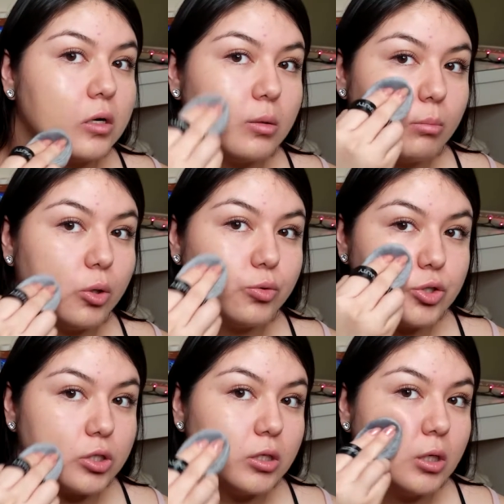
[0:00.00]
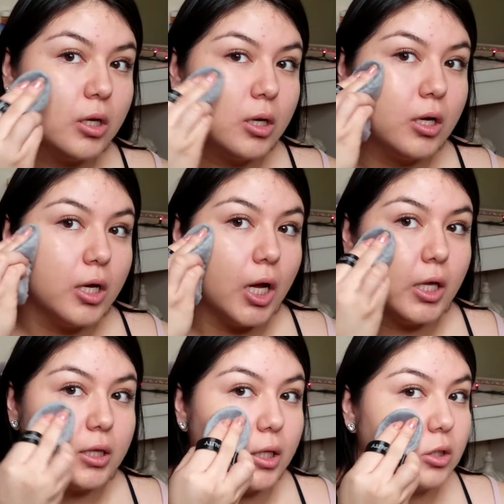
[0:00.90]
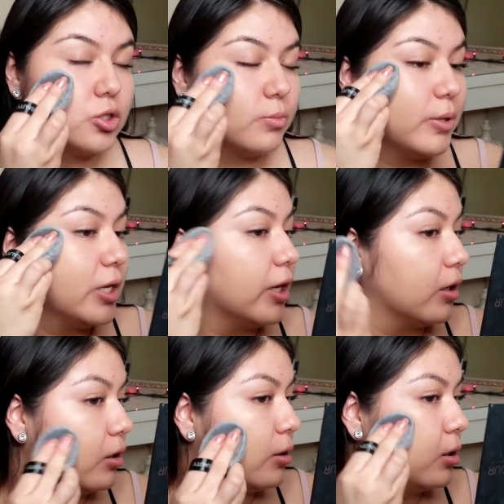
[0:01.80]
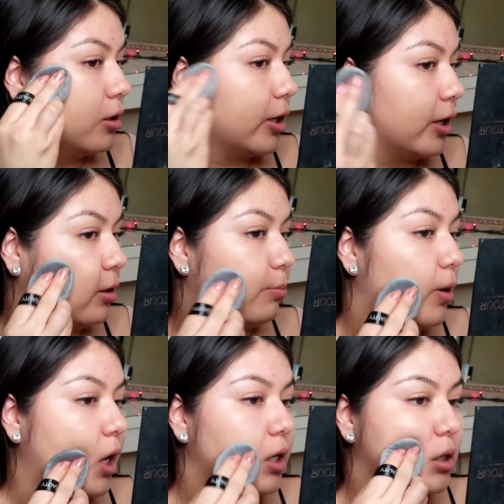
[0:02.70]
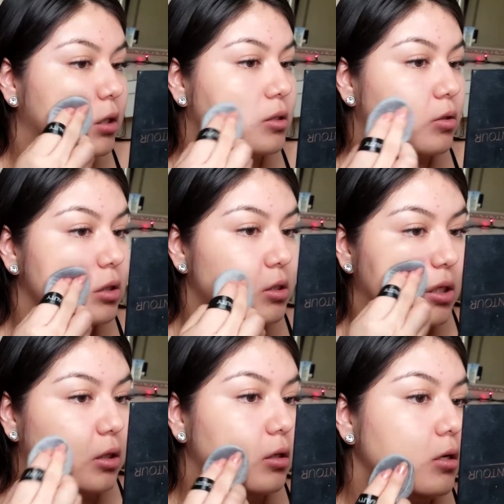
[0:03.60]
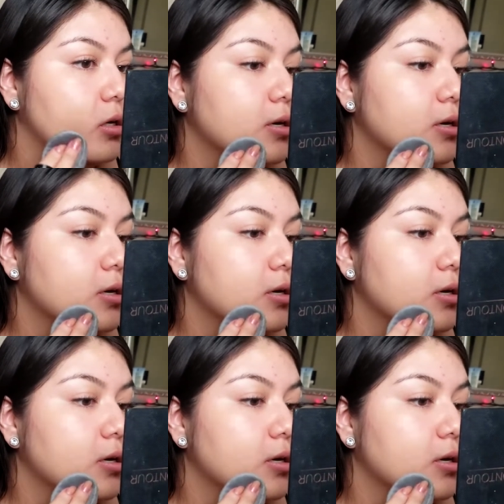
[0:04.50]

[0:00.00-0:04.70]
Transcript: motion, and then she began kind of patting it into the skin.